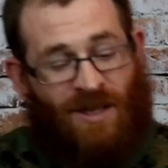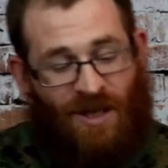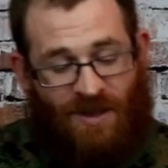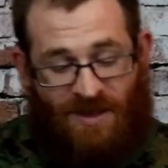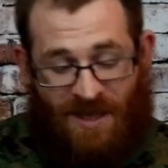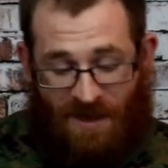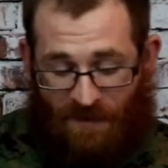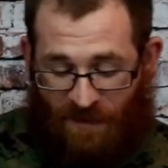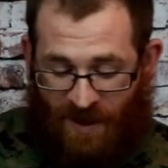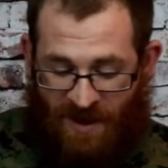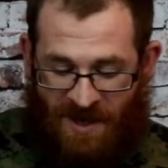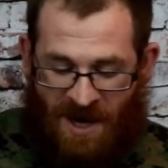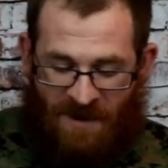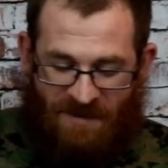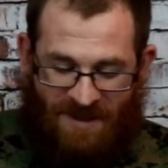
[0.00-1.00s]
a little
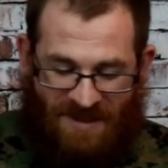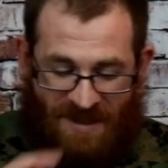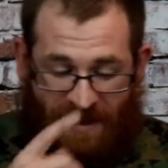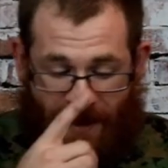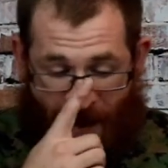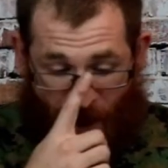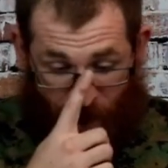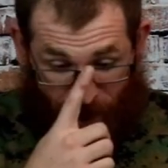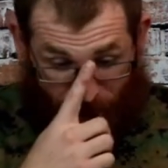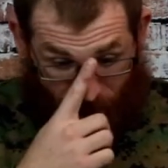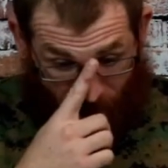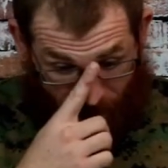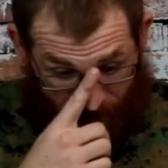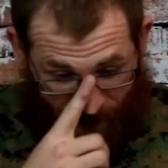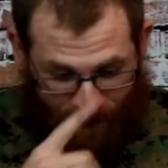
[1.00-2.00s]
different, never seen that
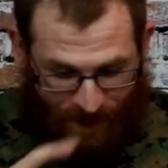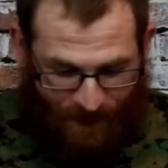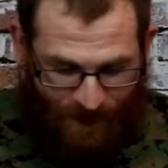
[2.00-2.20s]
before.